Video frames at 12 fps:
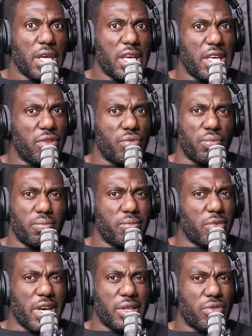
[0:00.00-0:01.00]
is
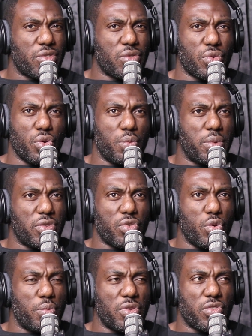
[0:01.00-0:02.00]
like super,
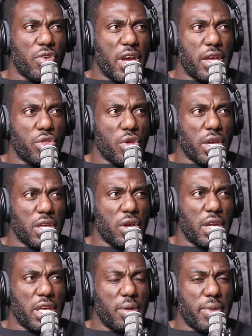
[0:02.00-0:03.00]
super strange. I can
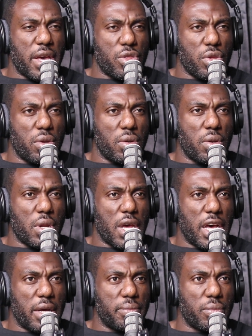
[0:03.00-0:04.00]
only imagine
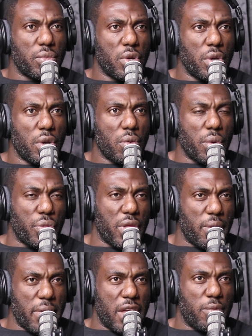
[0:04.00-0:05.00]
with the
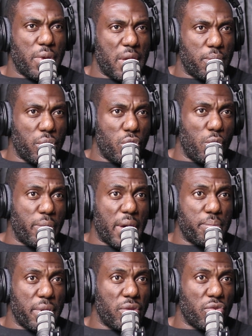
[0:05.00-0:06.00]
amount of people you
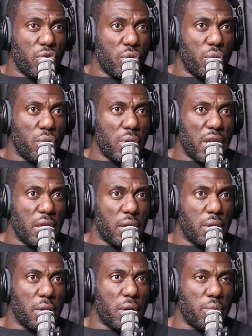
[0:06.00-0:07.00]
bump into
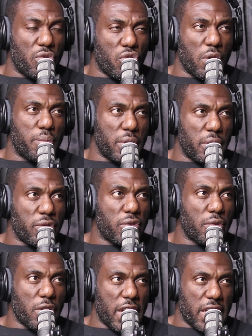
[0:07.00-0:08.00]
in a
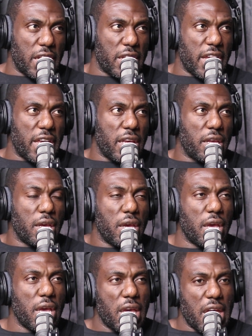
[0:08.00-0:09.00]
metropolis like LA,
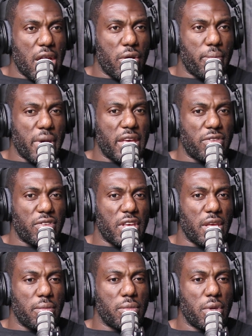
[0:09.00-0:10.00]
how it may
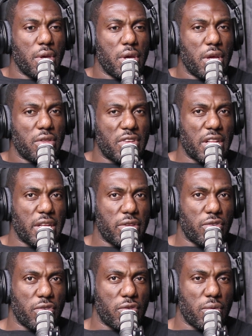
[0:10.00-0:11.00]
seem. Tell
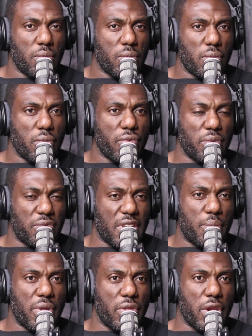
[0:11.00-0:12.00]
us, from
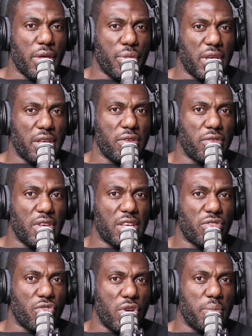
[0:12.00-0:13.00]
someone that I think is
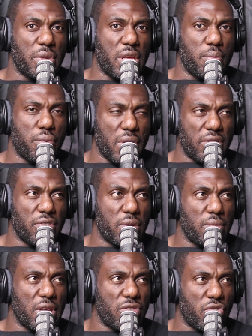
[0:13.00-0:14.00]
extremely
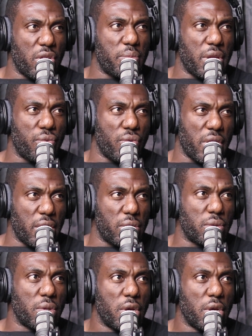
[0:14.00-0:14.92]
present, extremely real,